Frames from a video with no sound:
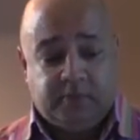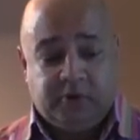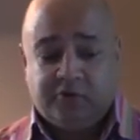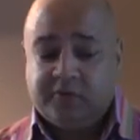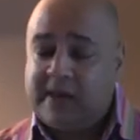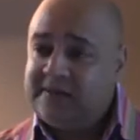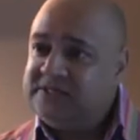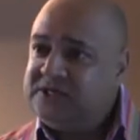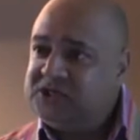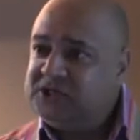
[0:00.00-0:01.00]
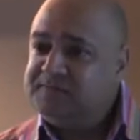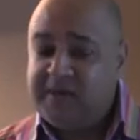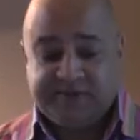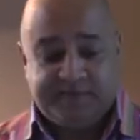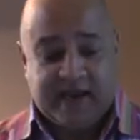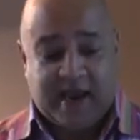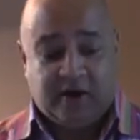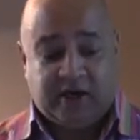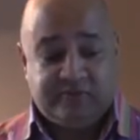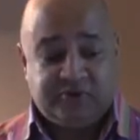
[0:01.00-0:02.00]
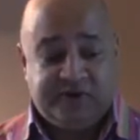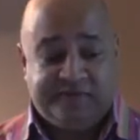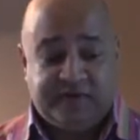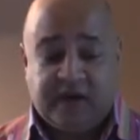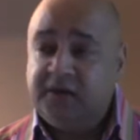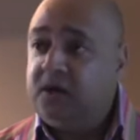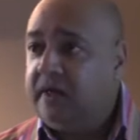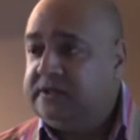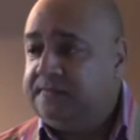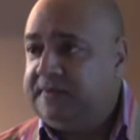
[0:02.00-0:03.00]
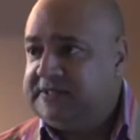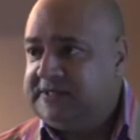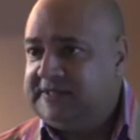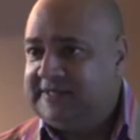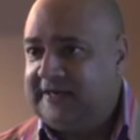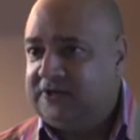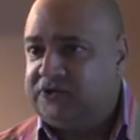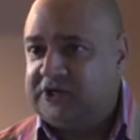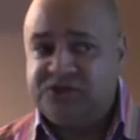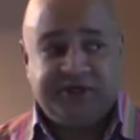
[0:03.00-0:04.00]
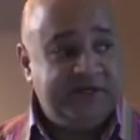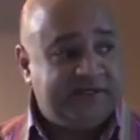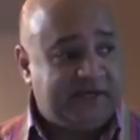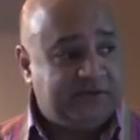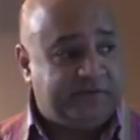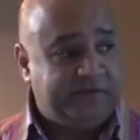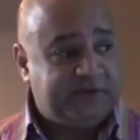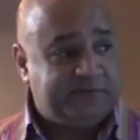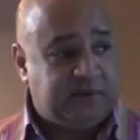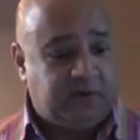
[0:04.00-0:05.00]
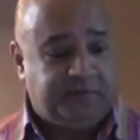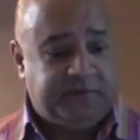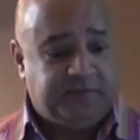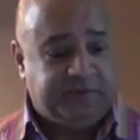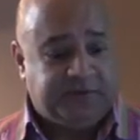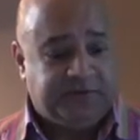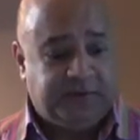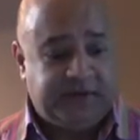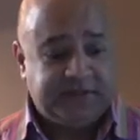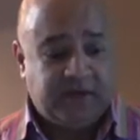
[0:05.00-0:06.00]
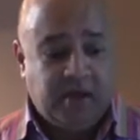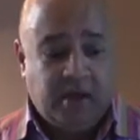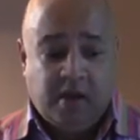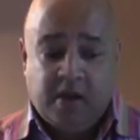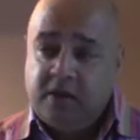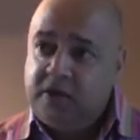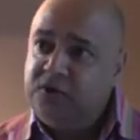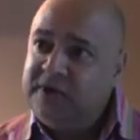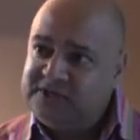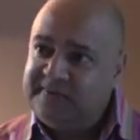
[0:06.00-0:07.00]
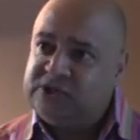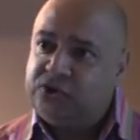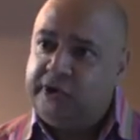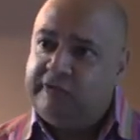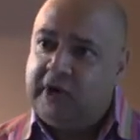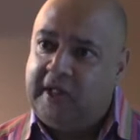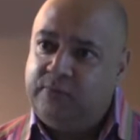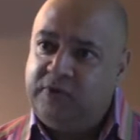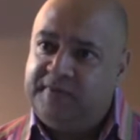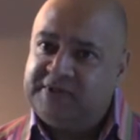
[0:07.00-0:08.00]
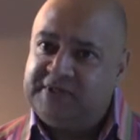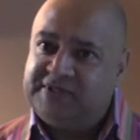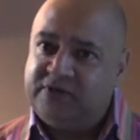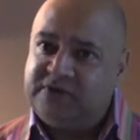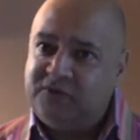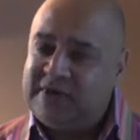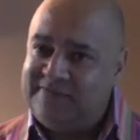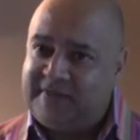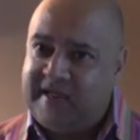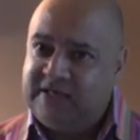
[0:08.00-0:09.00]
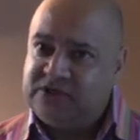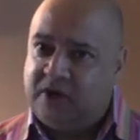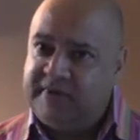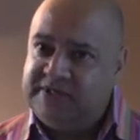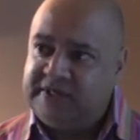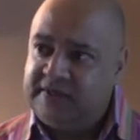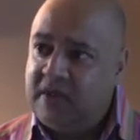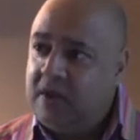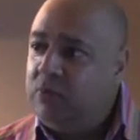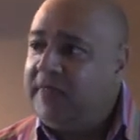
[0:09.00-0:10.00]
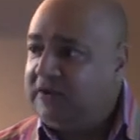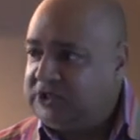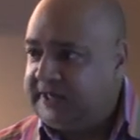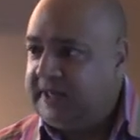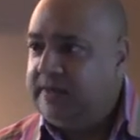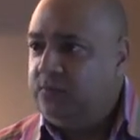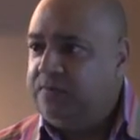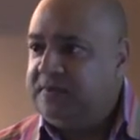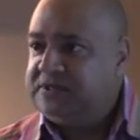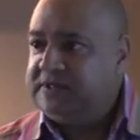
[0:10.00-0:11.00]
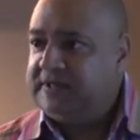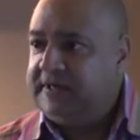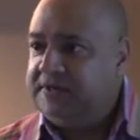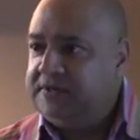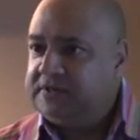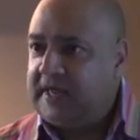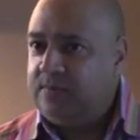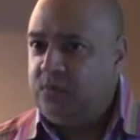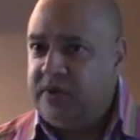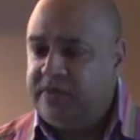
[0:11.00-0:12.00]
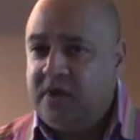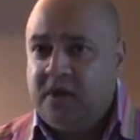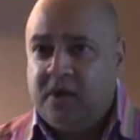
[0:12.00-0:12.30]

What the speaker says: Your decisions must be outcomes driven and aligned to business and talent strategy. It sounds obvious, but a lot of people don't do it. You need to make sure you're aligned with business, so don't have that HR meeting without checking in with business leaders and with